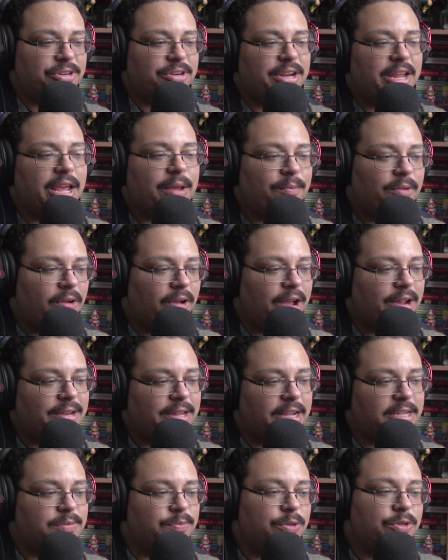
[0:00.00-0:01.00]
name,
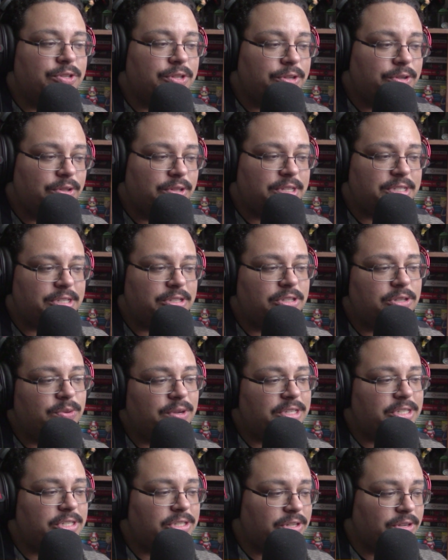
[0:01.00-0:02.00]
contacts, music you listen to,
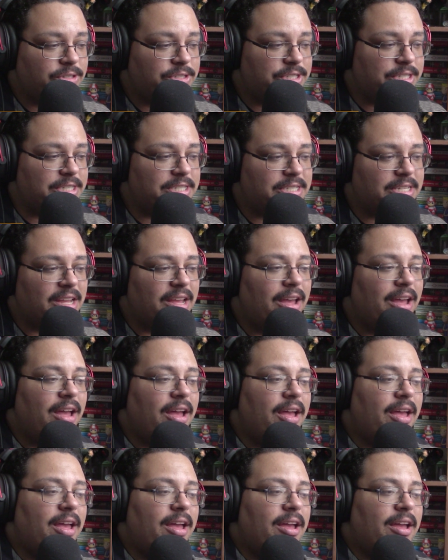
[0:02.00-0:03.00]
and searches,
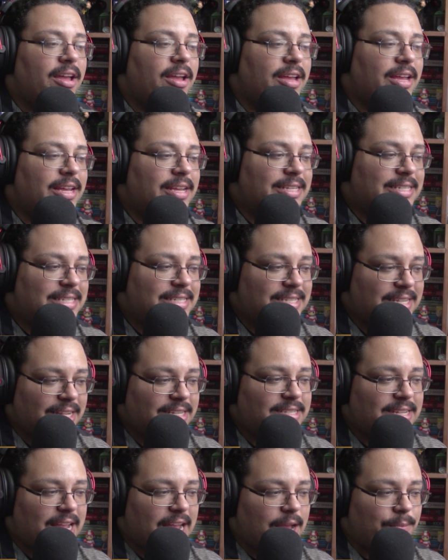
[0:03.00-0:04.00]
is
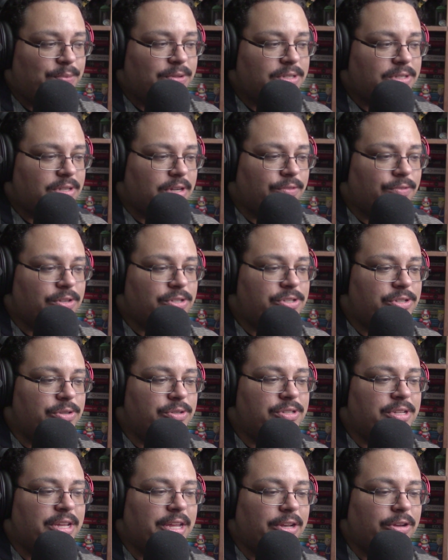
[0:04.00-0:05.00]
sent to Apple servers
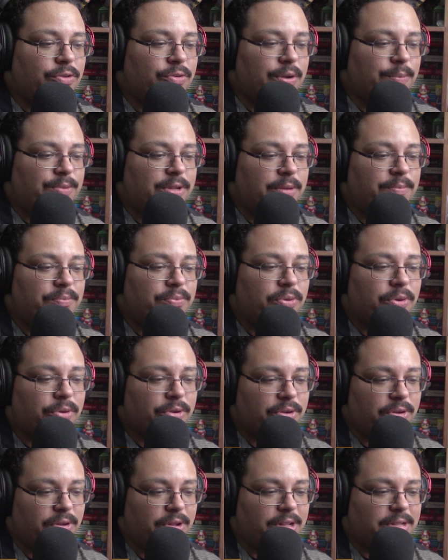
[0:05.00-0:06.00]
using encrypted
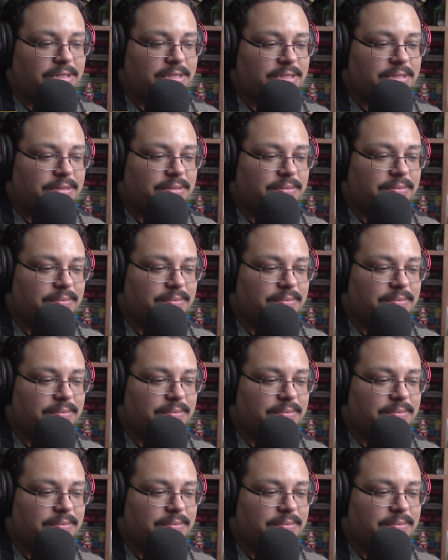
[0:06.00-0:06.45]
protocols.